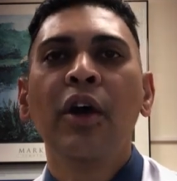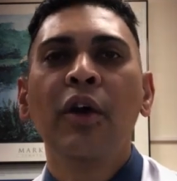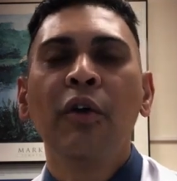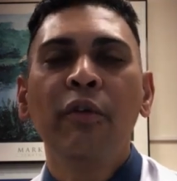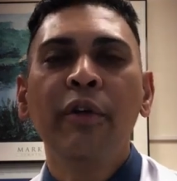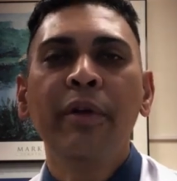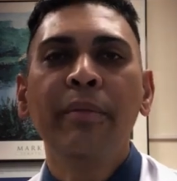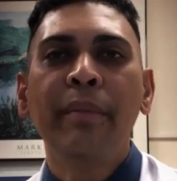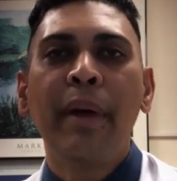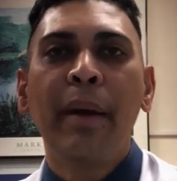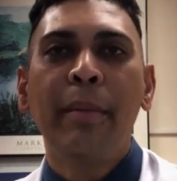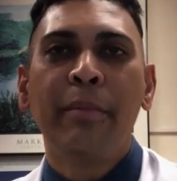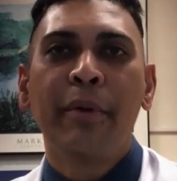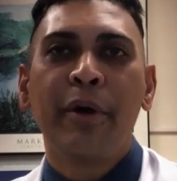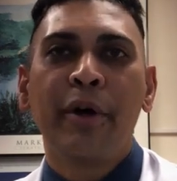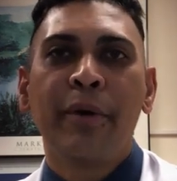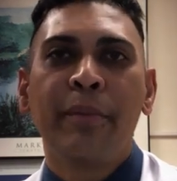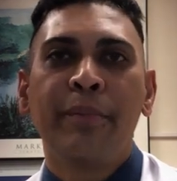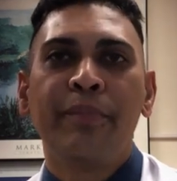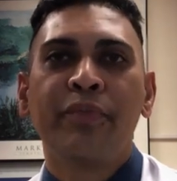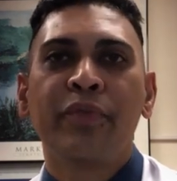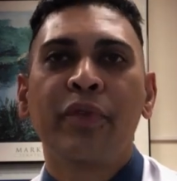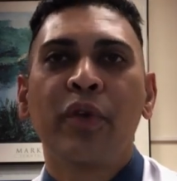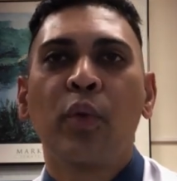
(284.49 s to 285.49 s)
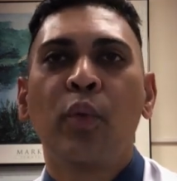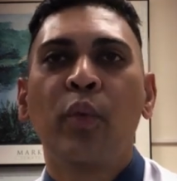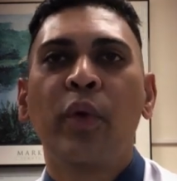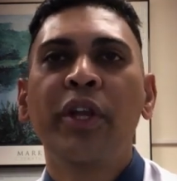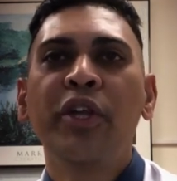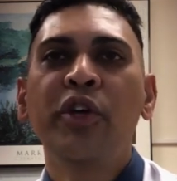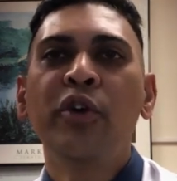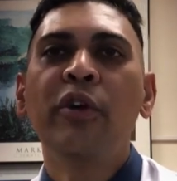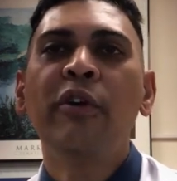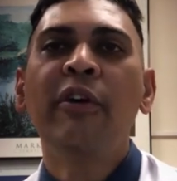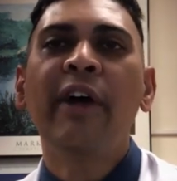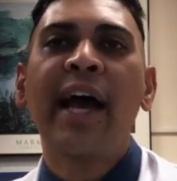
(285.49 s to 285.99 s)
Remember,
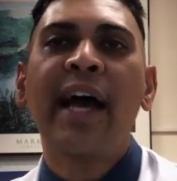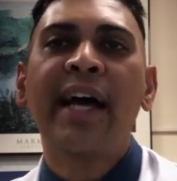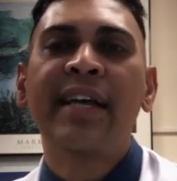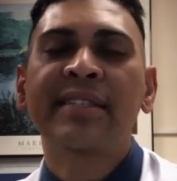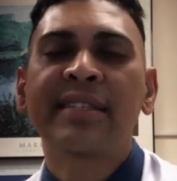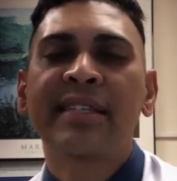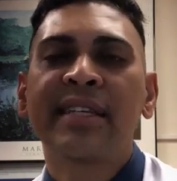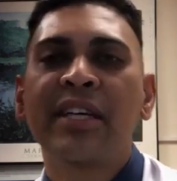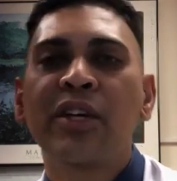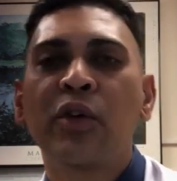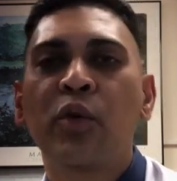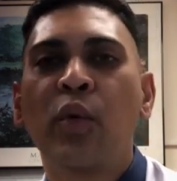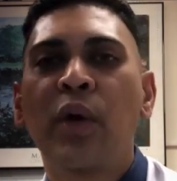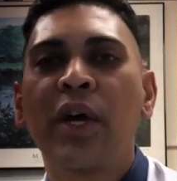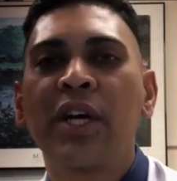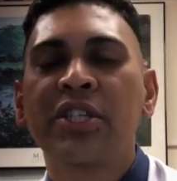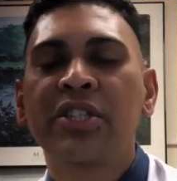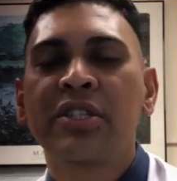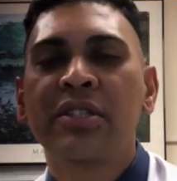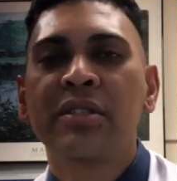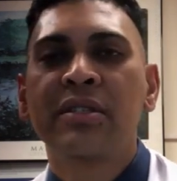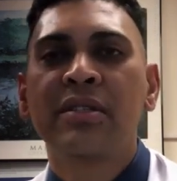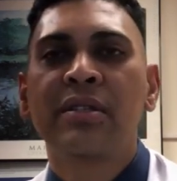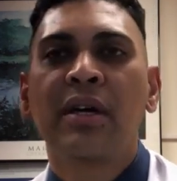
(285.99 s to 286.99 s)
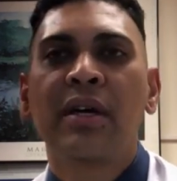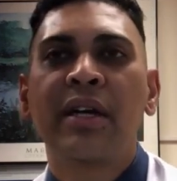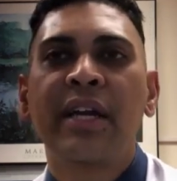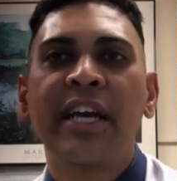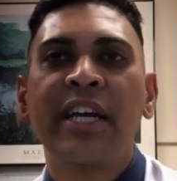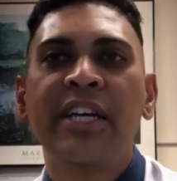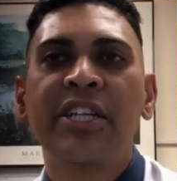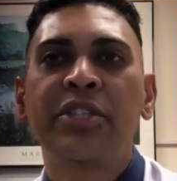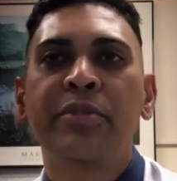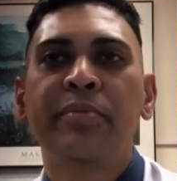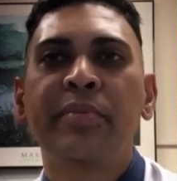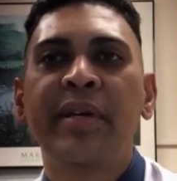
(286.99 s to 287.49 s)
when you're asking questions on
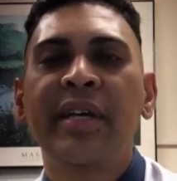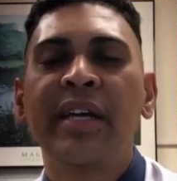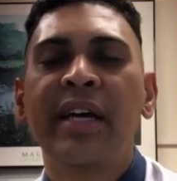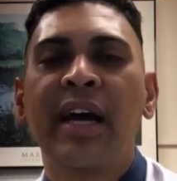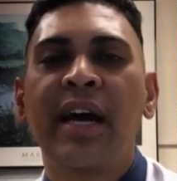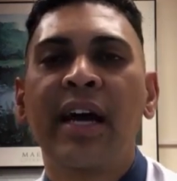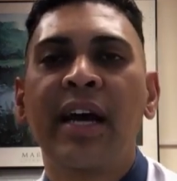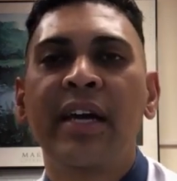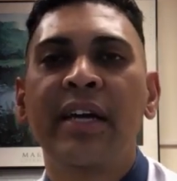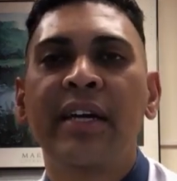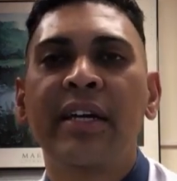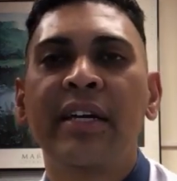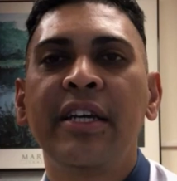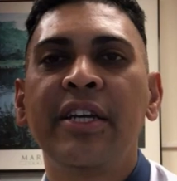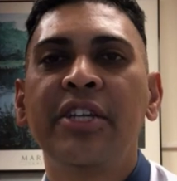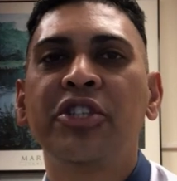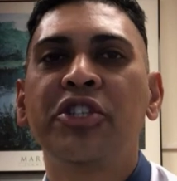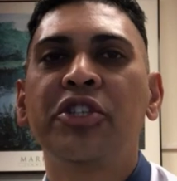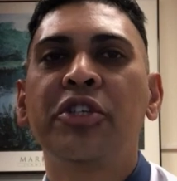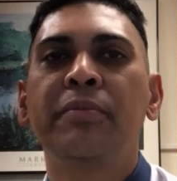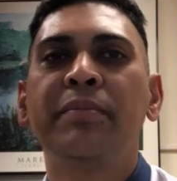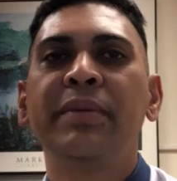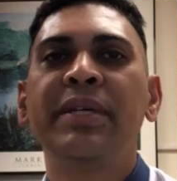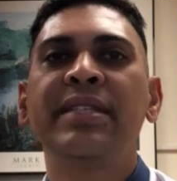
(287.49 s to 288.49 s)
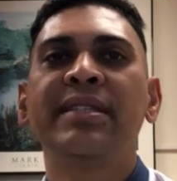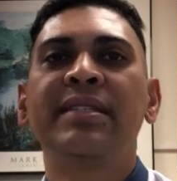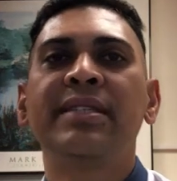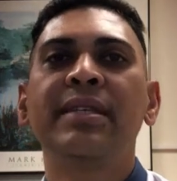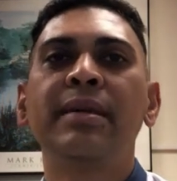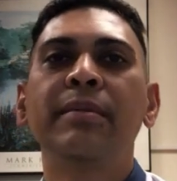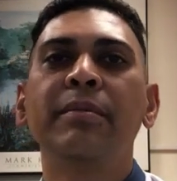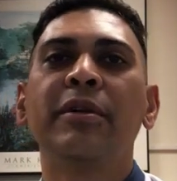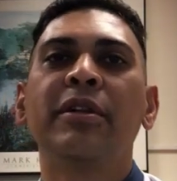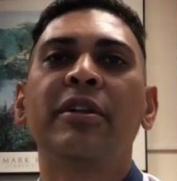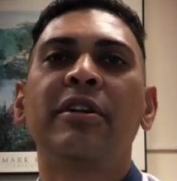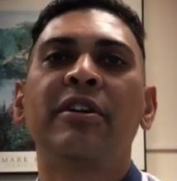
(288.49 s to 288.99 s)
HPI, it should be
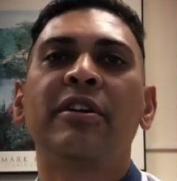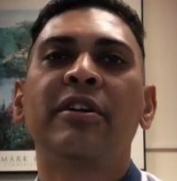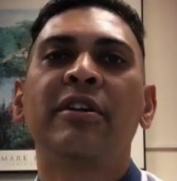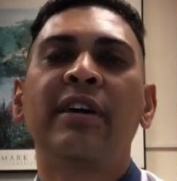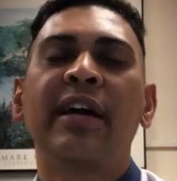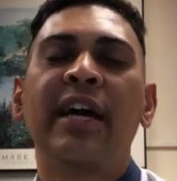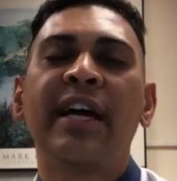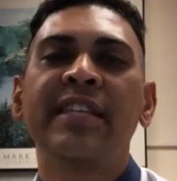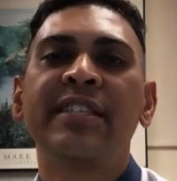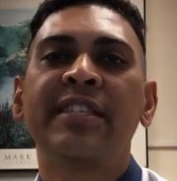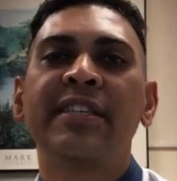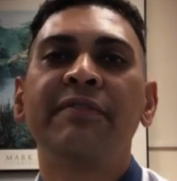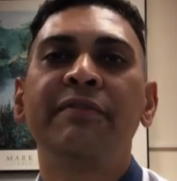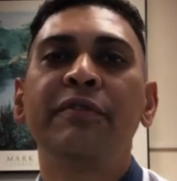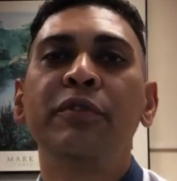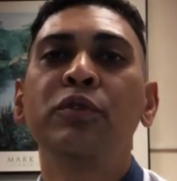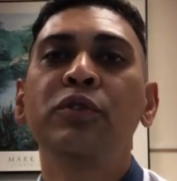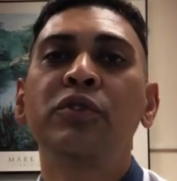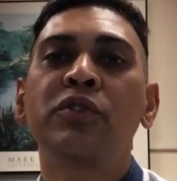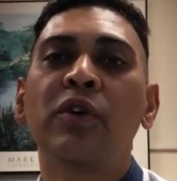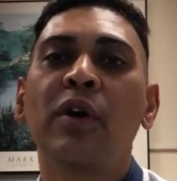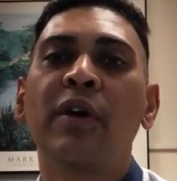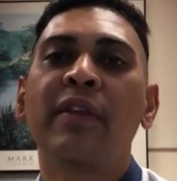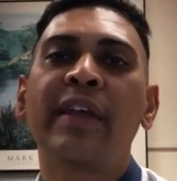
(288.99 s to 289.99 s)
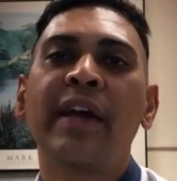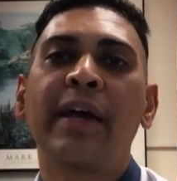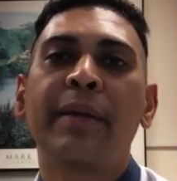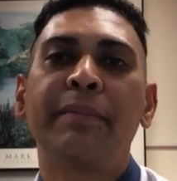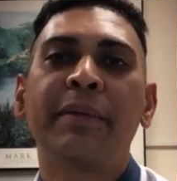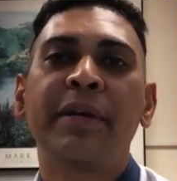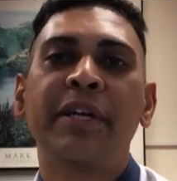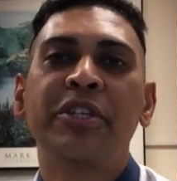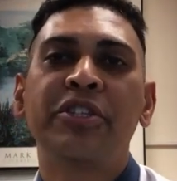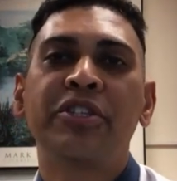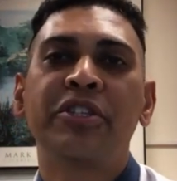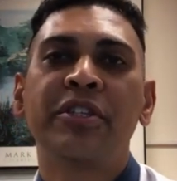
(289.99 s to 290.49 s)
similar as if you saw
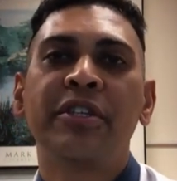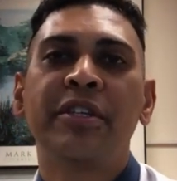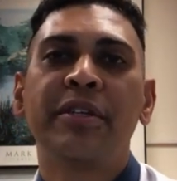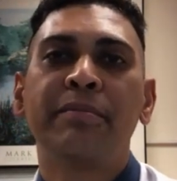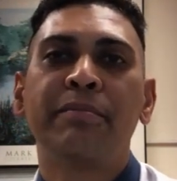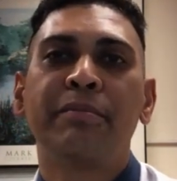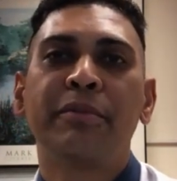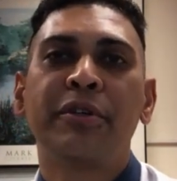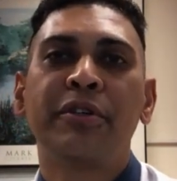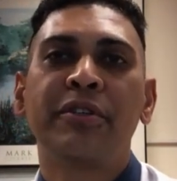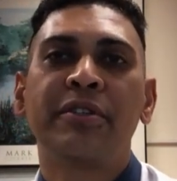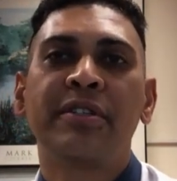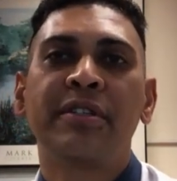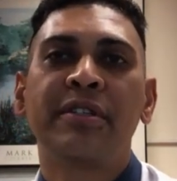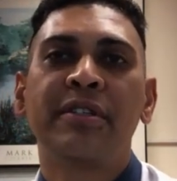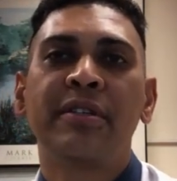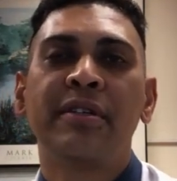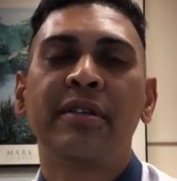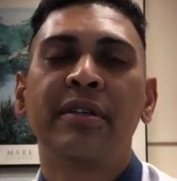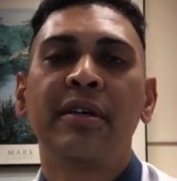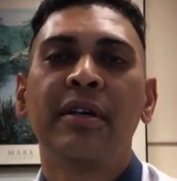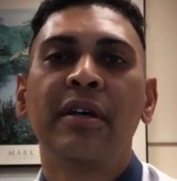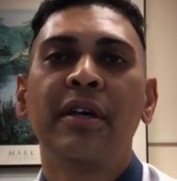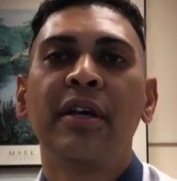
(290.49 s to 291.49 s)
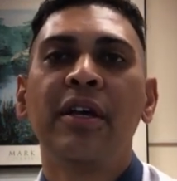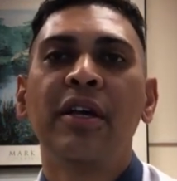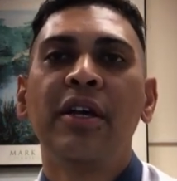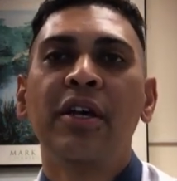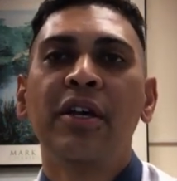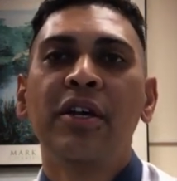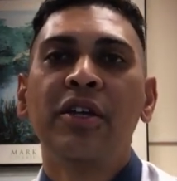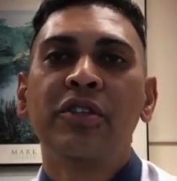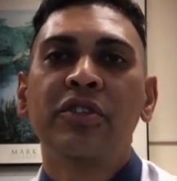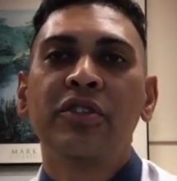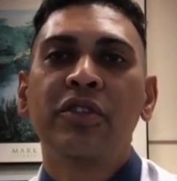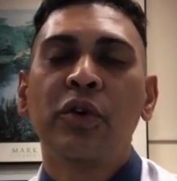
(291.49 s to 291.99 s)
that patient in person.
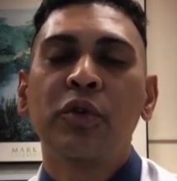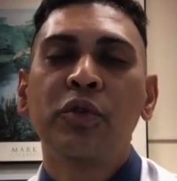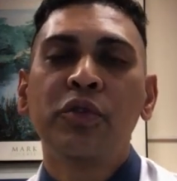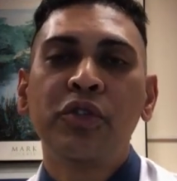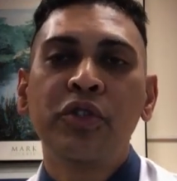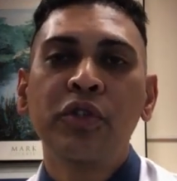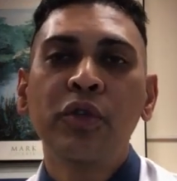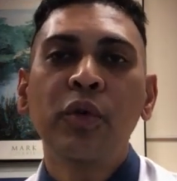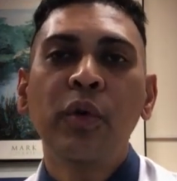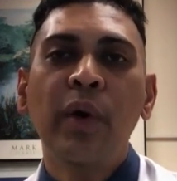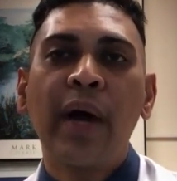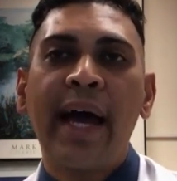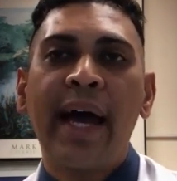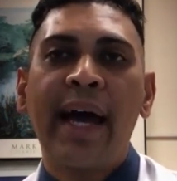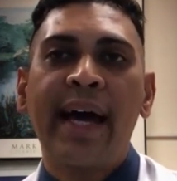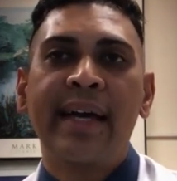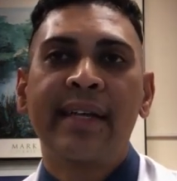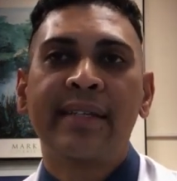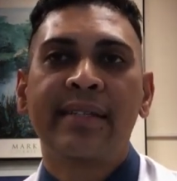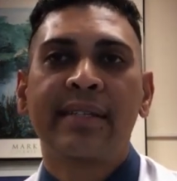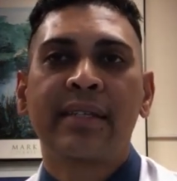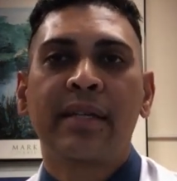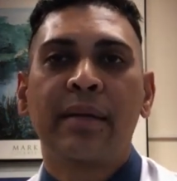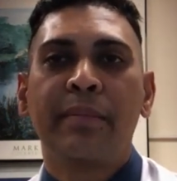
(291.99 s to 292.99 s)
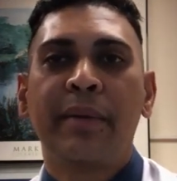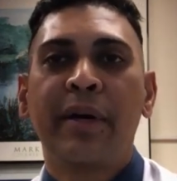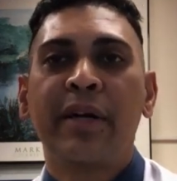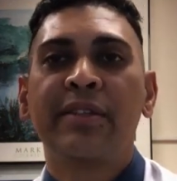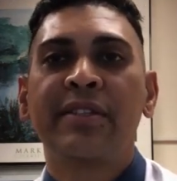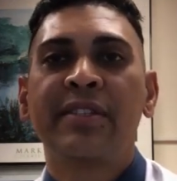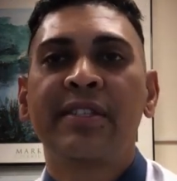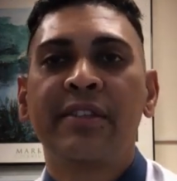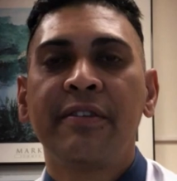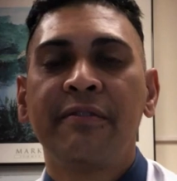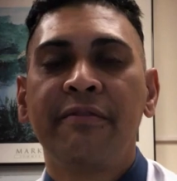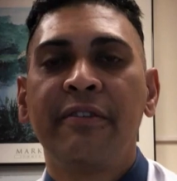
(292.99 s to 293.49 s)
So do ask
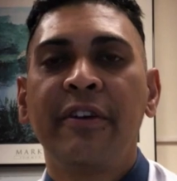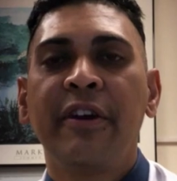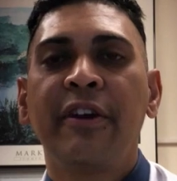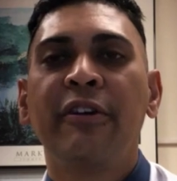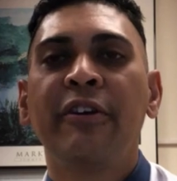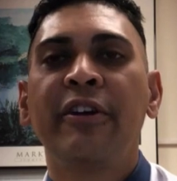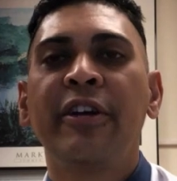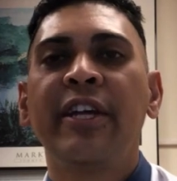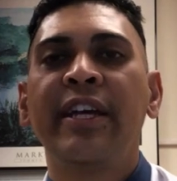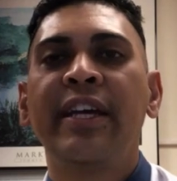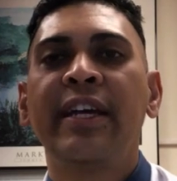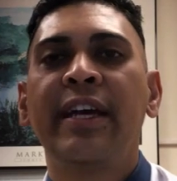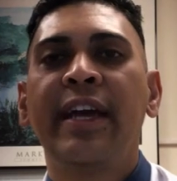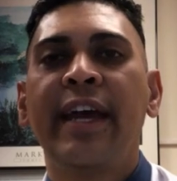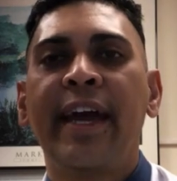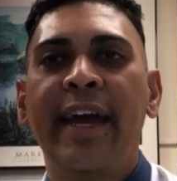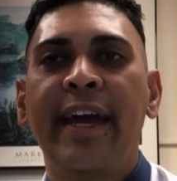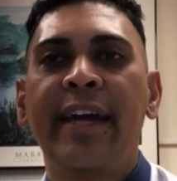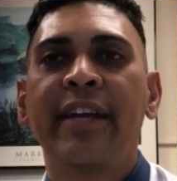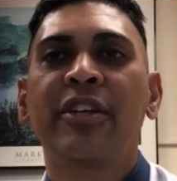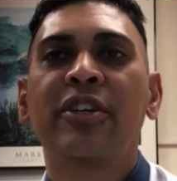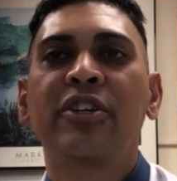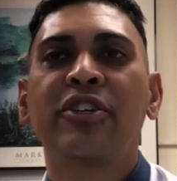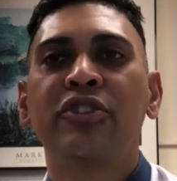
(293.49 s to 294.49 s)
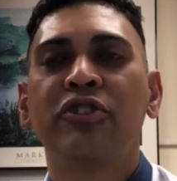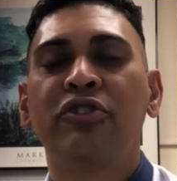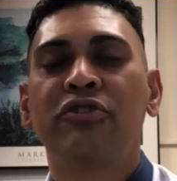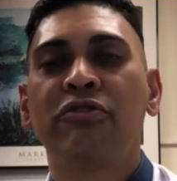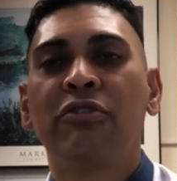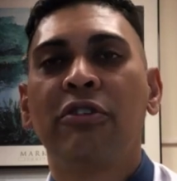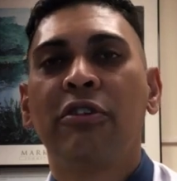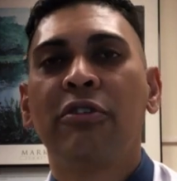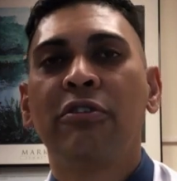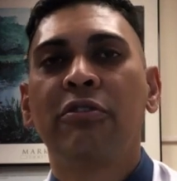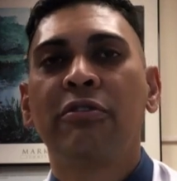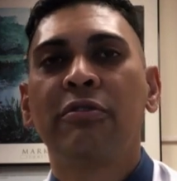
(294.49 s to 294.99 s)
about severity and
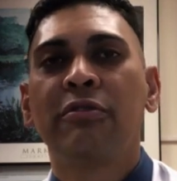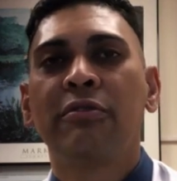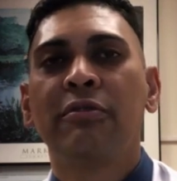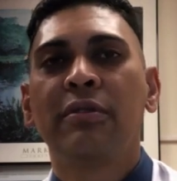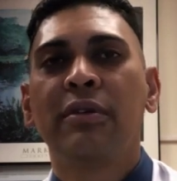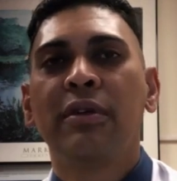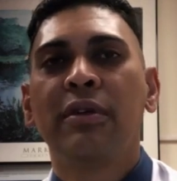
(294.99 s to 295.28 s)
control.